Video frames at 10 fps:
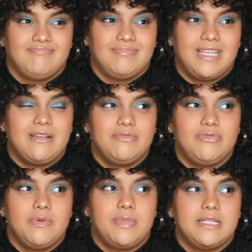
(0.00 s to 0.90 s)
it comes from
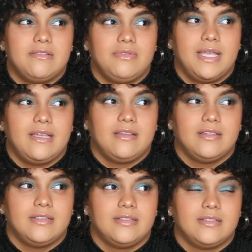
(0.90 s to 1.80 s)
a place of like,
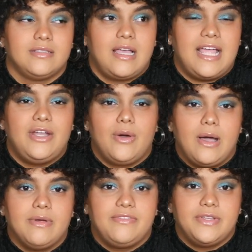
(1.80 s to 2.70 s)
I know
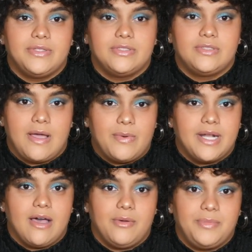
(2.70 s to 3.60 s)
how it feels, so I want
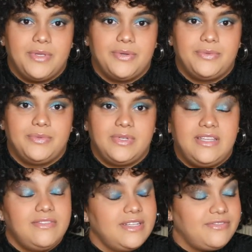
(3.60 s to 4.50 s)
to help you.
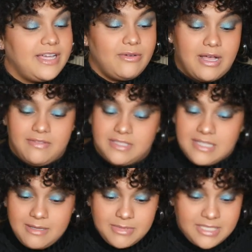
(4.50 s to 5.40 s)
Even if I don't have the
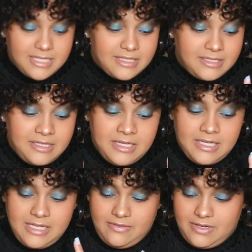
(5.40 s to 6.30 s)
time today,
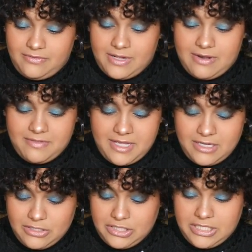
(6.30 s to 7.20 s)
even if I don't have the
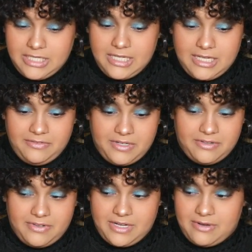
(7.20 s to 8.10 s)
energy, even if
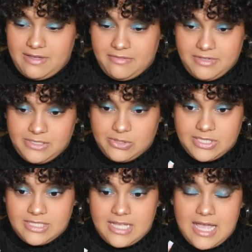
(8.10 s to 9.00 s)
I don't have the
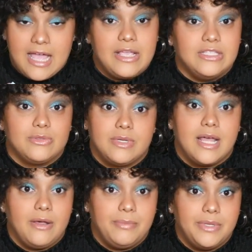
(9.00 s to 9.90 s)
resources, I just want to
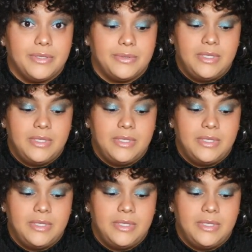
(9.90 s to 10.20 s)
help you.